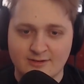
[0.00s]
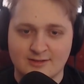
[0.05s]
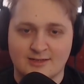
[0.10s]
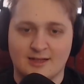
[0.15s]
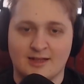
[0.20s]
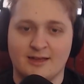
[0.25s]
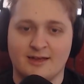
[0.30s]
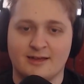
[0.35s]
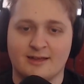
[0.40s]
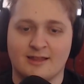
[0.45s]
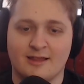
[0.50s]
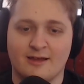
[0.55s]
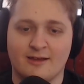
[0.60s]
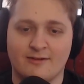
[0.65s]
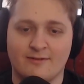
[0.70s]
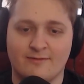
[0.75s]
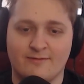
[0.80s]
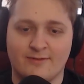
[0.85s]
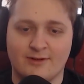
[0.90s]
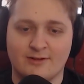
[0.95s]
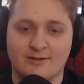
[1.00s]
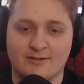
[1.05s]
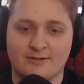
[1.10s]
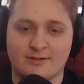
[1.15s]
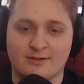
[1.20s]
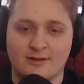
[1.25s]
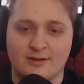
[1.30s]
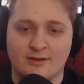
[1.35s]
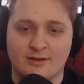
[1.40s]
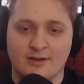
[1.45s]
us like that, Phil.
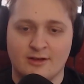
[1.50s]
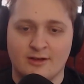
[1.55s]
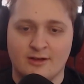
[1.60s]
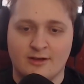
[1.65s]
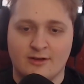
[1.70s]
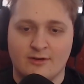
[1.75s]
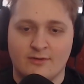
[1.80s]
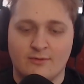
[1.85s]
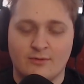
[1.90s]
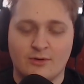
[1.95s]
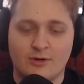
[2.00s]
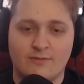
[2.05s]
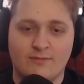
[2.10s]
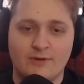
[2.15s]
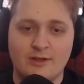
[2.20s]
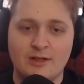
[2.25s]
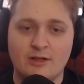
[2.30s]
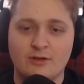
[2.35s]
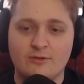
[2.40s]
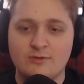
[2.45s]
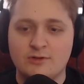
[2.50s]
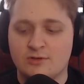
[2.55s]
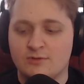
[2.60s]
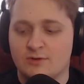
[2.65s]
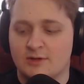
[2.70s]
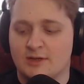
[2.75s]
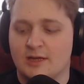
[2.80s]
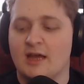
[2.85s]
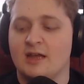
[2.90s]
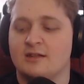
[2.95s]
What if we lose you
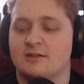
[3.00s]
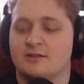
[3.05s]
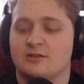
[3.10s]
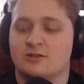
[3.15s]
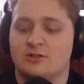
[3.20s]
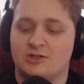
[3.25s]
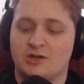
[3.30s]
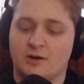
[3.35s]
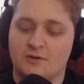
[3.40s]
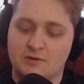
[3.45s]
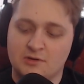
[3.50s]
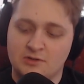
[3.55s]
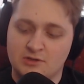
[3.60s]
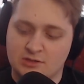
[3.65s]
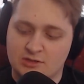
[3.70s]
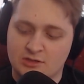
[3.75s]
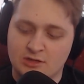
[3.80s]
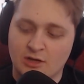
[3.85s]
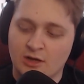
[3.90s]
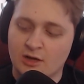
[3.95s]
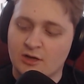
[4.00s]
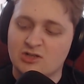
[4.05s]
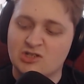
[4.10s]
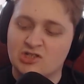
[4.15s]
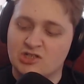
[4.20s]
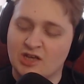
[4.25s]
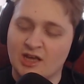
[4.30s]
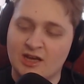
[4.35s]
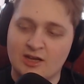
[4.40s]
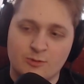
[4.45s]
again? Sharon's
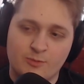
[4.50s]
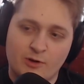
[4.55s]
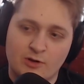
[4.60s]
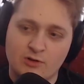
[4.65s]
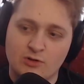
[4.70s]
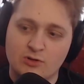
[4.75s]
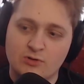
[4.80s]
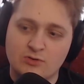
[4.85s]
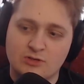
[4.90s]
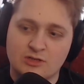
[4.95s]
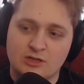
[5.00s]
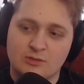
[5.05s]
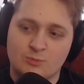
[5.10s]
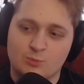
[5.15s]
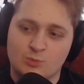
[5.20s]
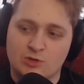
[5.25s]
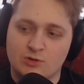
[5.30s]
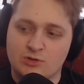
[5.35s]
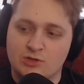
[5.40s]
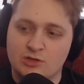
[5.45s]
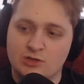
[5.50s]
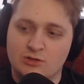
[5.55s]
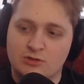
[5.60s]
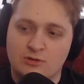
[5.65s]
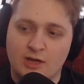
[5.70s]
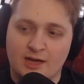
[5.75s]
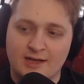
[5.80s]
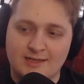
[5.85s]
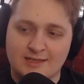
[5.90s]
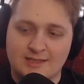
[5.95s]
scared about losing him, so she
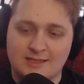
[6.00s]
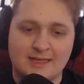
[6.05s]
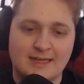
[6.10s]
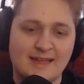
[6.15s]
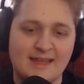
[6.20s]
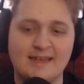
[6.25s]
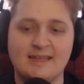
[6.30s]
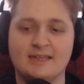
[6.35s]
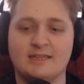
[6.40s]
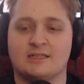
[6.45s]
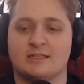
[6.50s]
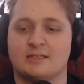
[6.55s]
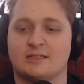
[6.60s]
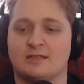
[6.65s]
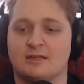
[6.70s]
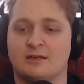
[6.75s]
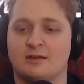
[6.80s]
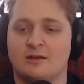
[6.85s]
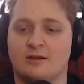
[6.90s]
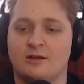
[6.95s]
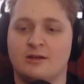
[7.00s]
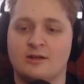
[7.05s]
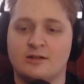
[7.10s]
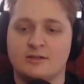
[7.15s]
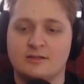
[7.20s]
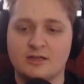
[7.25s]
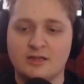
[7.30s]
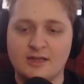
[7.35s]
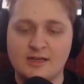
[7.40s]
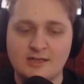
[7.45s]
asks Denise,
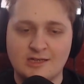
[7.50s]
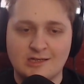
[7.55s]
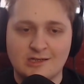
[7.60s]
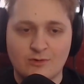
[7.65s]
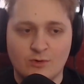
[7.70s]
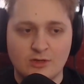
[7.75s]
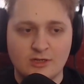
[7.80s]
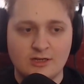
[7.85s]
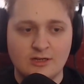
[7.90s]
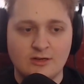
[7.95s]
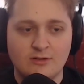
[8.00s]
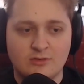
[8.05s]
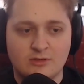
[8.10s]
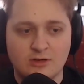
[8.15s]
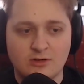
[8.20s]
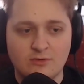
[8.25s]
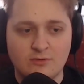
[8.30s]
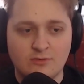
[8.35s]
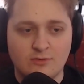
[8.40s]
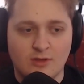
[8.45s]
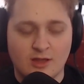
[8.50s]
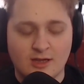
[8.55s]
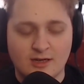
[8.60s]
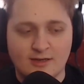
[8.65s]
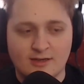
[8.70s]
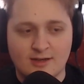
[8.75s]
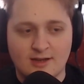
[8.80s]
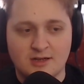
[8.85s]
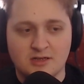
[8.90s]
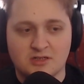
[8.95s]
what do you do? And then
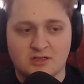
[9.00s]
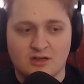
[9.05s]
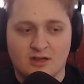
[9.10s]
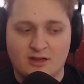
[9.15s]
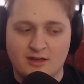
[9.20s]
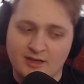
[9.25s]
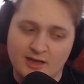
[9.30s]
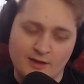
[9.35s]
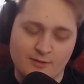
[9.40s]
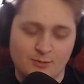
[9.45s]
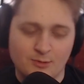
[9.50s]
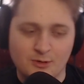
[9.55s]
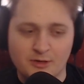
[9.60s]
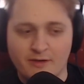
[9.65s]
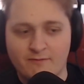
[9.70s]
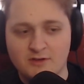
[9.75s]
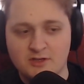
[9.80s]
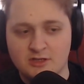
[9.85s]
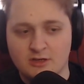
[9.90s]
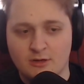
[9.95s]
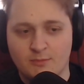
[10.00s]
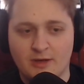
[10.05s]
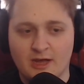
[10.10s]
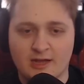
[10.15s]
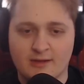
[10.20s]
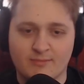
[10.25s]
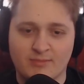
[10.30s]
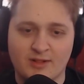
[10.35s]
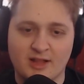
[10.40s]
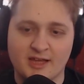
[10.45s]
Denise is like, yeah, well, if he's in a
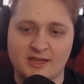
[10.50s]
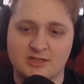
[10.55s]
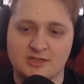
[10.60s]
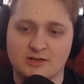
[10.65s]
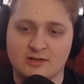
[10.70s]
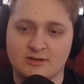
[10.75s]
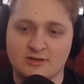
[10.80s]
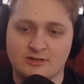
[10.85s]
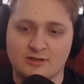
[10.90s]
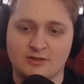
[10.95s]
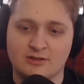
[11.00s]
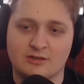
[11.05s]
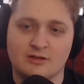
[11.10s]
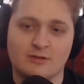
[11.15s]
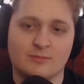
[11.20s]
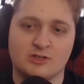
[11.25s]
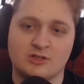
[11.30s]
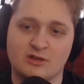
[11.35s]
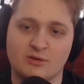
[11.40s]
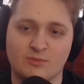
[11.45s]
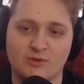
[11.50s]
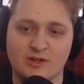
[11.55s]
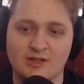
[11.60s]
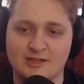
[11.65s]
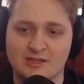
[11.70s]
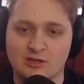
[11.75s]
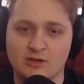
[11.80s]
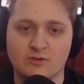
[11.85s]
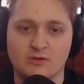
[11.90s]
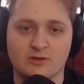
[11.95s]
bad place, there's only so much you can
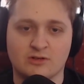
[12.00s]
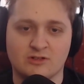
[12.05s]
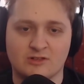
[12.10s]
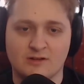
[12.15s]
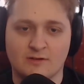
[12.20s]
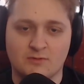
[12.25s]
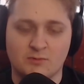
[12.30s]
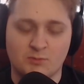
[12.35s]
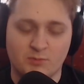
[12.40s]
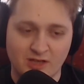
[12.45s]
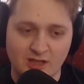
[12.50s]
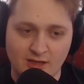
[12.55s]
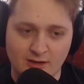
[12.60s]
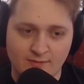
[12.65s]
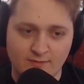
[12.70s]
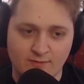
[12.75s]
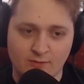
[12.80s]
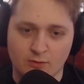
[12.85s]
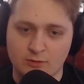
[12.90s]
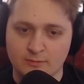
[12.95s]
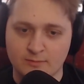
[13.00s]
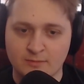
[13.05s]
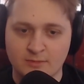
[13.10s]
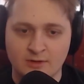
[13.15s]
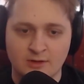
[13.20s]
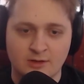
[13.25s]
really do. You just have to be there for him.